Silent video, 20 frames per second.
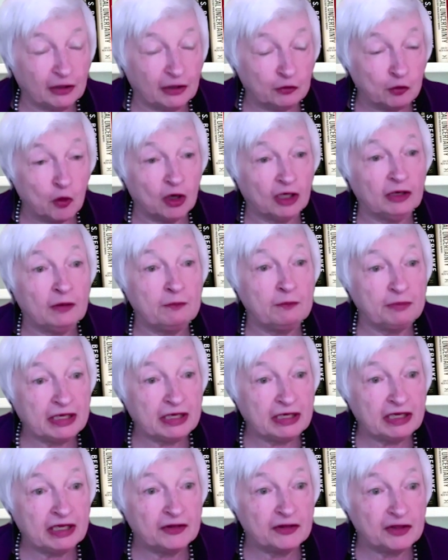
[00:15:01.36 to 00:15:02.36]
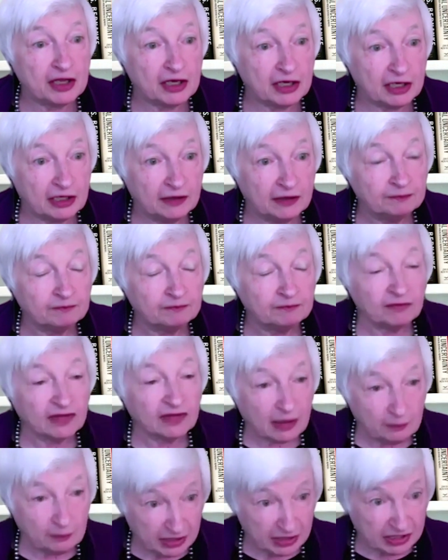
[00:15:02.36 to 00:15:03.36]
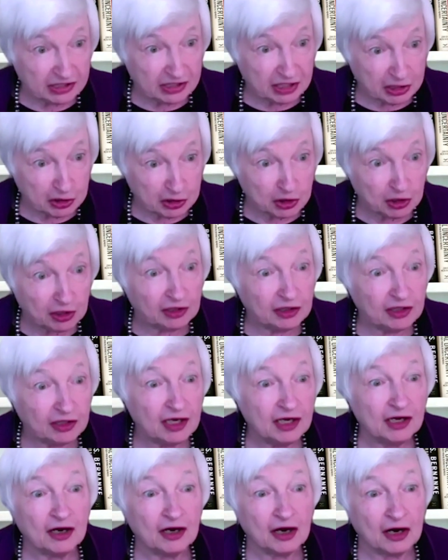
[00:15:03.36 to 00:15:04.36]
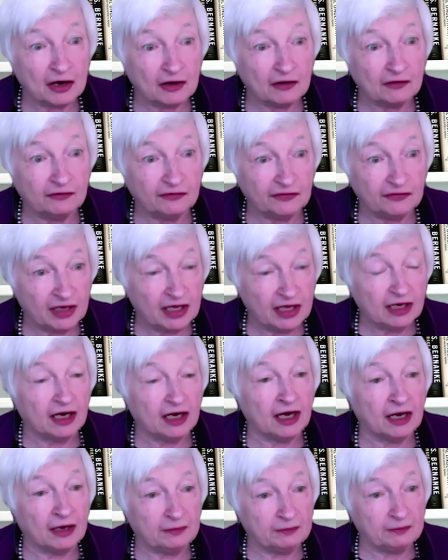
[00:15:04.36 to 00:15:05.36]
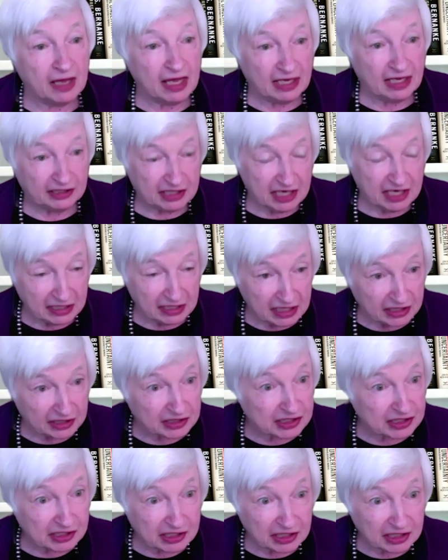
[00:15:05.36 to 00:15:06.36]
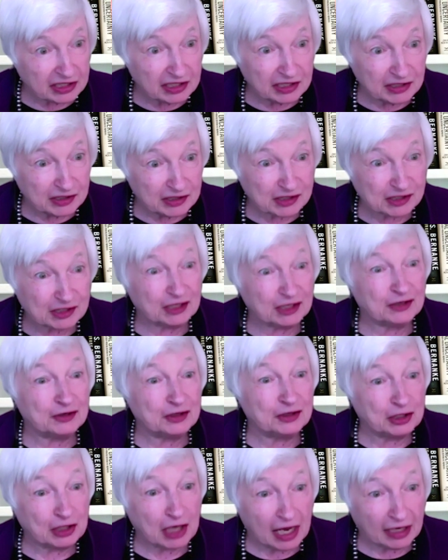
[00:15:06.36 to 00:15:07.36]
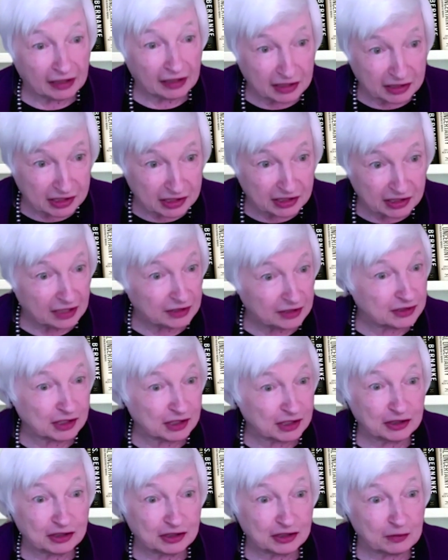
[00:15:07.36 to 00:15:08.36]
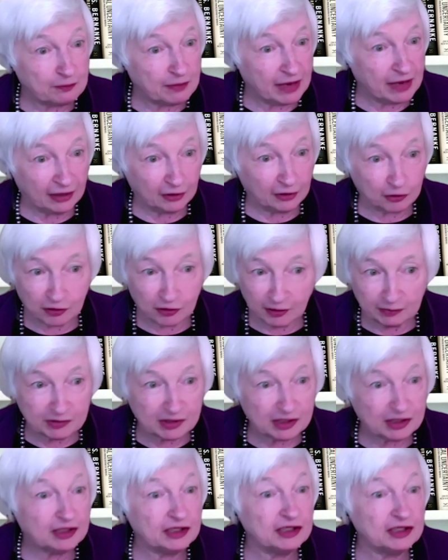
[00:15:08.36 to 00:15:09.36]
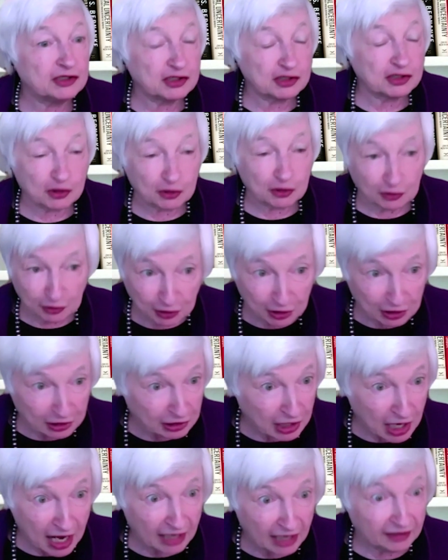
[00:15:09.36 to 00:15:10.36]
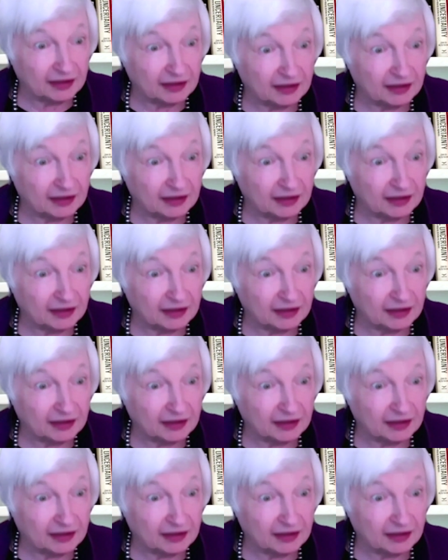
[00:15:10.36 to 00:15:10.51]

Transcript: want to be in the position of um, taking cities in the United States into bankruptcy? Certainly not.